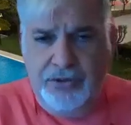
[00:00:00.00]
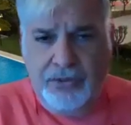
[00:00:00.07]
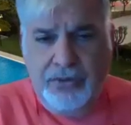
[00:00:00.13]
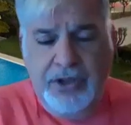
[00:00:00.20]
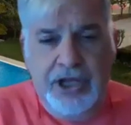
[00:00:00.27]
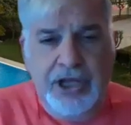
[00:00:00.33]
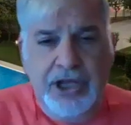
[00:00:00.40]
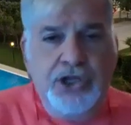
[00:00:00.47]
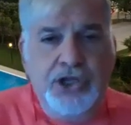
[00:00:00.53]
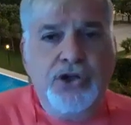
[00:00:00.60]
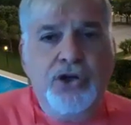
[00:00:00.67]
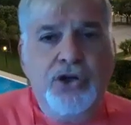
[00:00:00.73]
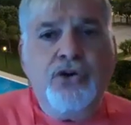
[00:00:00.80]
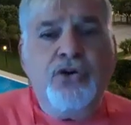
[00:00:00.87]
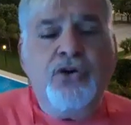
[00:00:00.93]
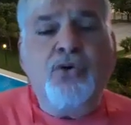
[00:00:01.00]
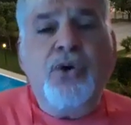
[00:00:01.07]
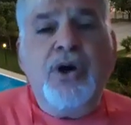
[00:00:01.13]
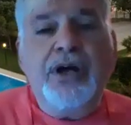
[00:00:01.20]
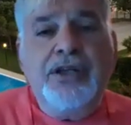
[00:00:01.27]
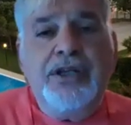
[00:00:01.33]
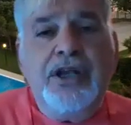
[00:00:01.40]
new. You know
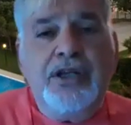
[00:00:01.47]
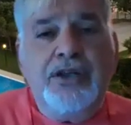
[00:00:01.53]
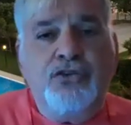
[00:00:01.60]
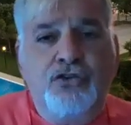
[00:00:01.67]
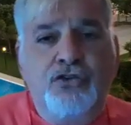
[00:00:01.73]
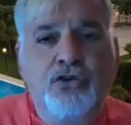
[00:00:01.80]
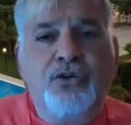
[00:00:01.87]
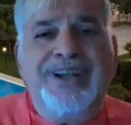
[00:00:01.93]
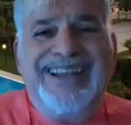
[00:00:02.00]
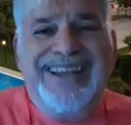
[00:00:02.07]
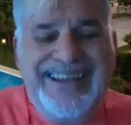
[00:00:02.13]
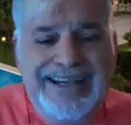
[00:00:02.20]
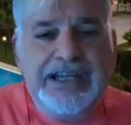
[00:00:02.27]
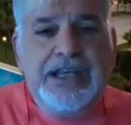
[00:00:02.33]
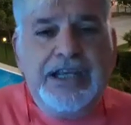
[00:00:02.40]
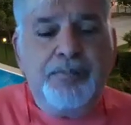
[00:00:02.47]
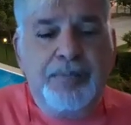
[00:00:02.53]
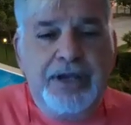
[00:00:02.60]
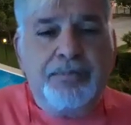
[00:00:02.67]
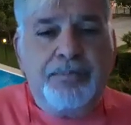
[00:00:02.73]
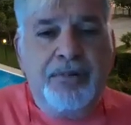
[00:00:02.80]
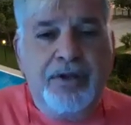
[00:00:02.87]
who are the two leading
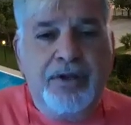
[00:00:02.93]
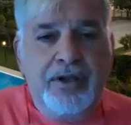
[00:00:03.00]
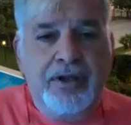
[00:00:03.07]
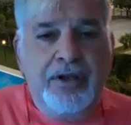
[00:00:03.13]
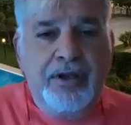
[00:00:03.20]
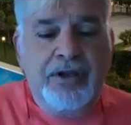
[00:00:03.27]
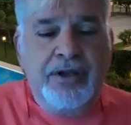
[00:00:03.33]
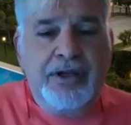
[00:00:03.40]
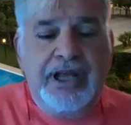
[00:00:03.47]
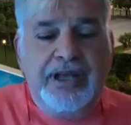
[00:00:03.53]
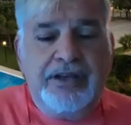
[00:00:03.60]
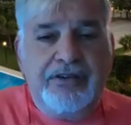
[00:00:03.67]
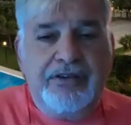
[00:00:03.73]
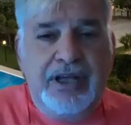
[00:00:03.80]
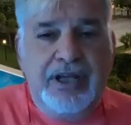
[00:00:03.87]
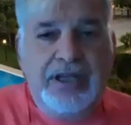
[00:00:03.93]
people that